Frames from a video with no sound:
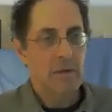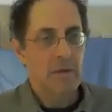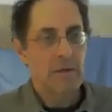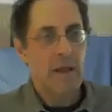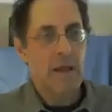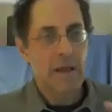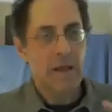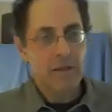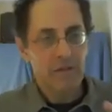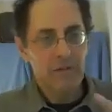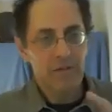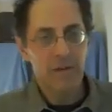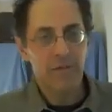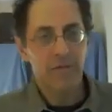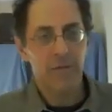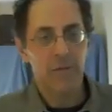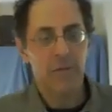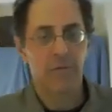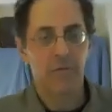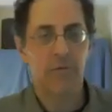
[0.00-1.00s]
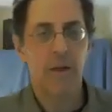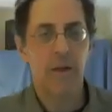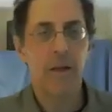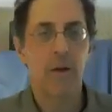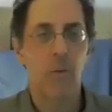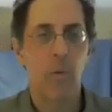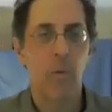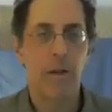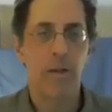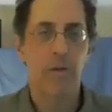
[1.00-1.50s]
Now you can see from this
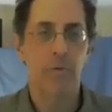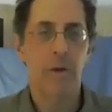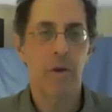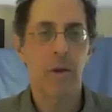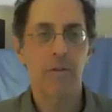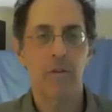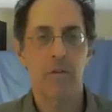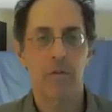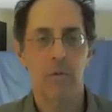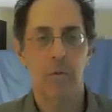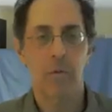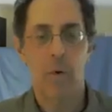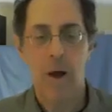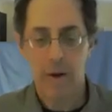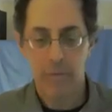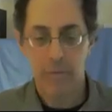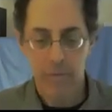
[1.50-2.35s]
figure, one of the reasons why